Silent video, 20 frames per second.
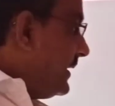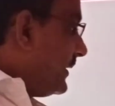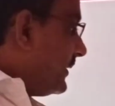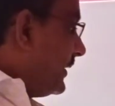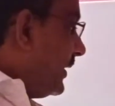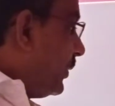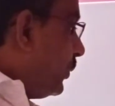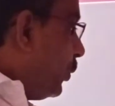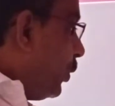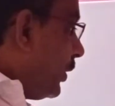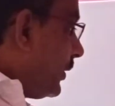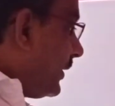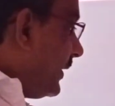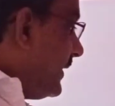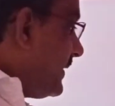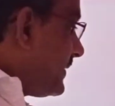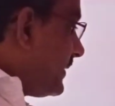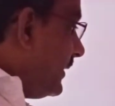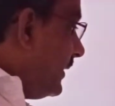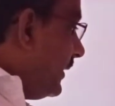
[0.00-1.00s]
then what
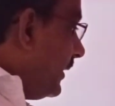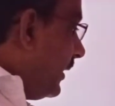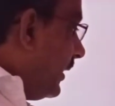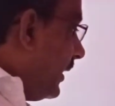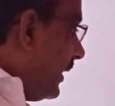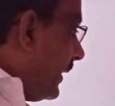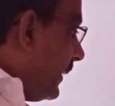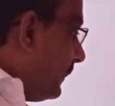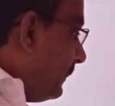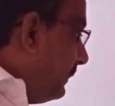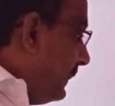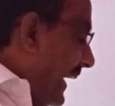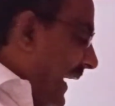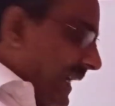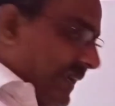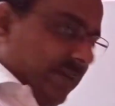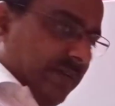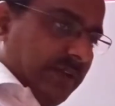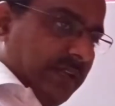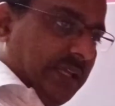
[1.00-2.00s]
is
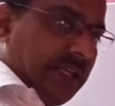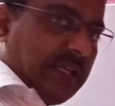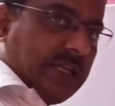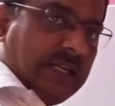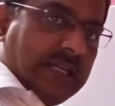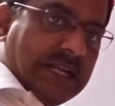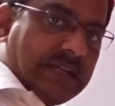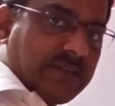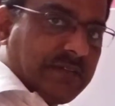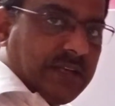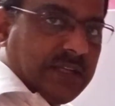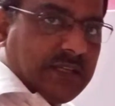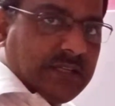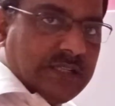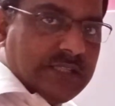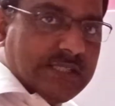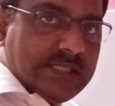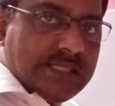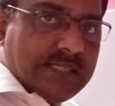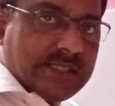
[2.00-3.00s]
battery
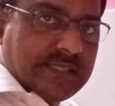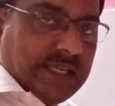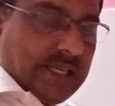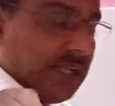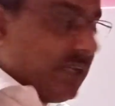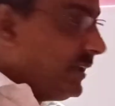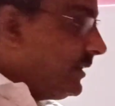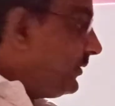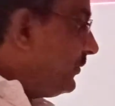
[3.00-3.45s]
electrical cell,